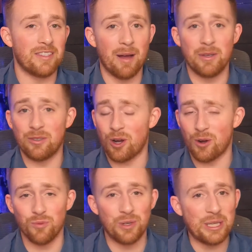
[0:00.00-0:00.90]
These hobbyists
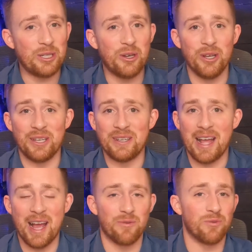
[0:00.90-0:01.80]
are really good
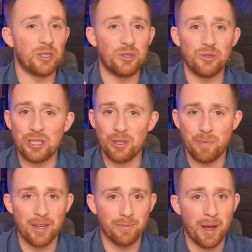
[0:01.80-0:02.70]
at reducing their
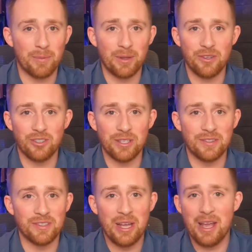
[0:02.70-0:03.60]
pest
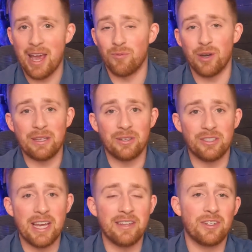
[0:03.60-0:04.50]
populations and ridding their
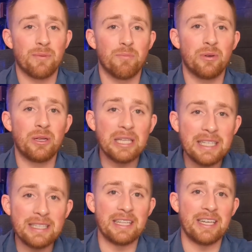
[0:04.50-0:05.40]
tanks
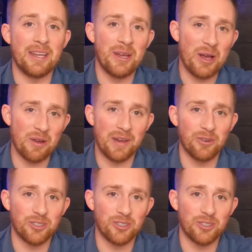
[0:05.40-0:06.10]
completely of